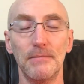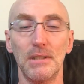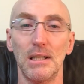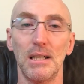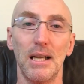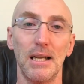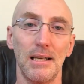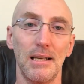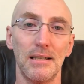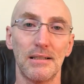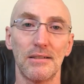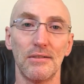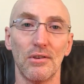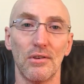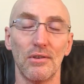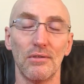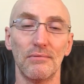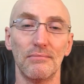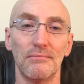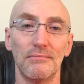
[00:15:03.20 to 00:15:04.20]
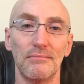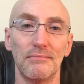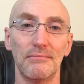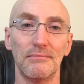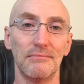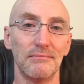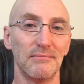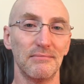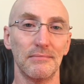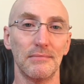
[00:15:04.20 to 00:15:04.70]
it's not
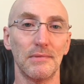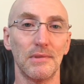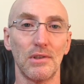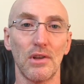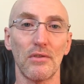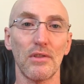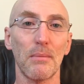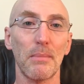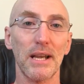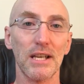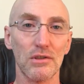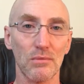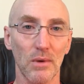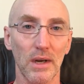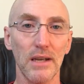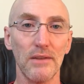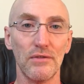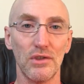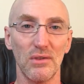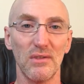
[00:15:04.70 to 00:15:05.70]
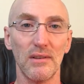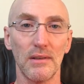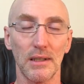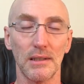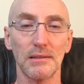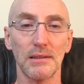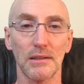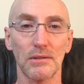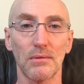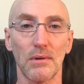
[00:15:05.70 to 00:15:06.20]
the best way of doing
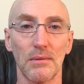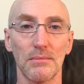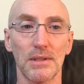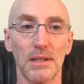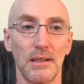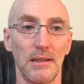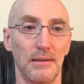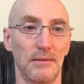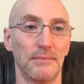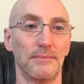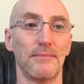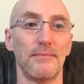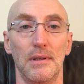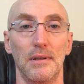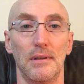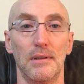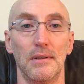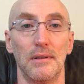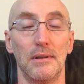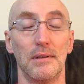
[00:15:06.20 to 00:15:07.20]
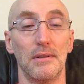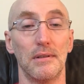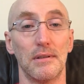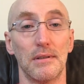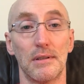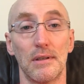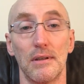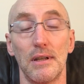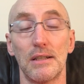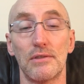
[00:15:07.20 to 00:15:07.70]
things. That's what I'm saying.
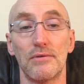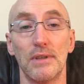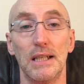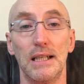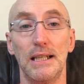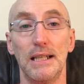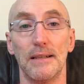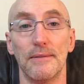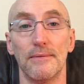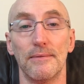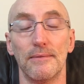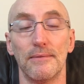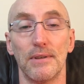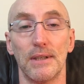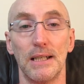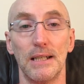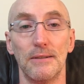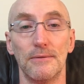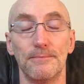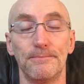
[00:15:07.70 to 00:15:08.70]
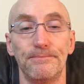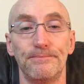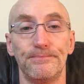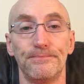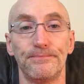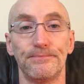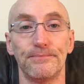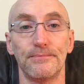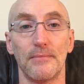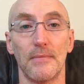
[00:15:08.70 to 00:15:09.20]
So that's really it for now.
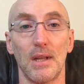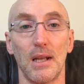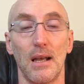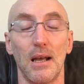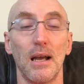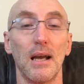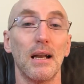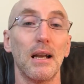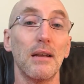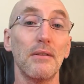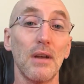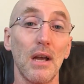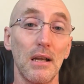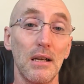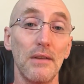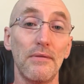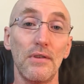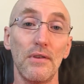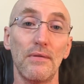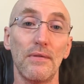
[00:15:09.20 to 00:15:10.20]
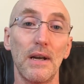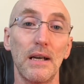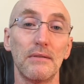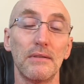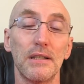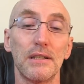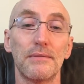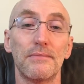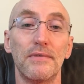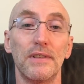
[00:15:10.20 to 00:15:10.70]
And if you
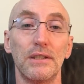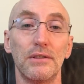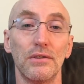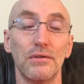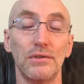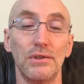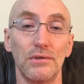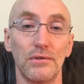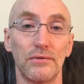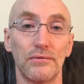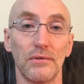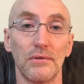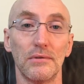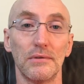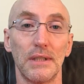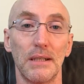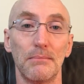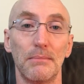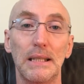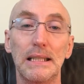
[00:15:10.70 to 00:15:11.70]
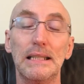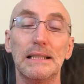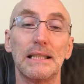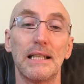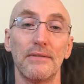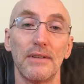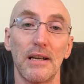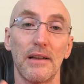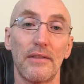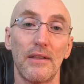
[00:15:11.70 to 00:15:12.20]
found this video useful, then please
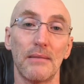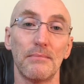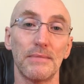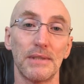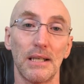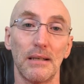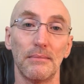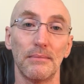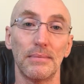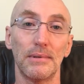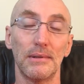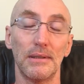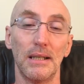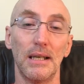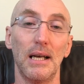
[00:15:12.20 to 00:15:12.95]
give it a thumbs up